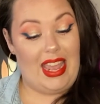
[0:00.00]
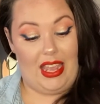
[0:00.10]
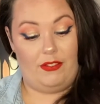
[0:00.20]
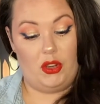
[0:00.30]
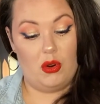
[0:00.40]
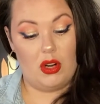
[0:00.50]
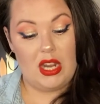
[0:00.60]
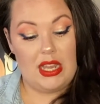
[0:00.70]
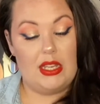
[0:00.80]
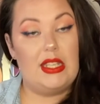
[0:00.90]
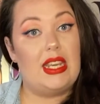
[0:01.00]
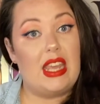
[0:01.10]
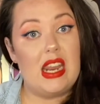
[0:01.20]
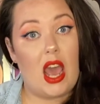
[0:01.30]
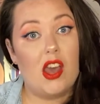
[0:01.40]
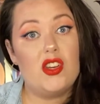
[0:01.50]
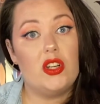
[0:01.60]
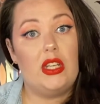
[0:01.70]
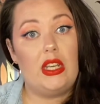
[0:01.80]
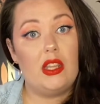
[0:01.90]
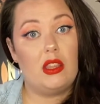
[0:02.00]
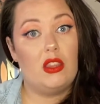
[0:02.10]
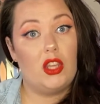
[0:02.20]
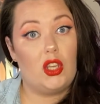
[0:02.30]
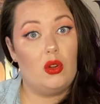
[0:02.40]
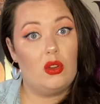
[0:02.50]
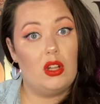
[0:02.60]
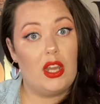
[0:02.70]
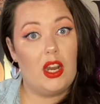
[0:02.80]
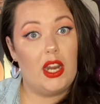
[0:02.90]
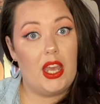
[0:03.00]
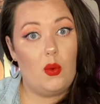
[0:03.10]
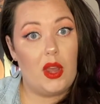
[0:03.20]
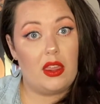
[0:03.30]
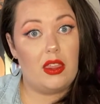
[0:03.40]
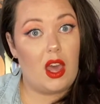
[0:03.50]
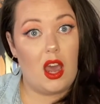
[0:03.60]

If you're digging underneath the cuticle area with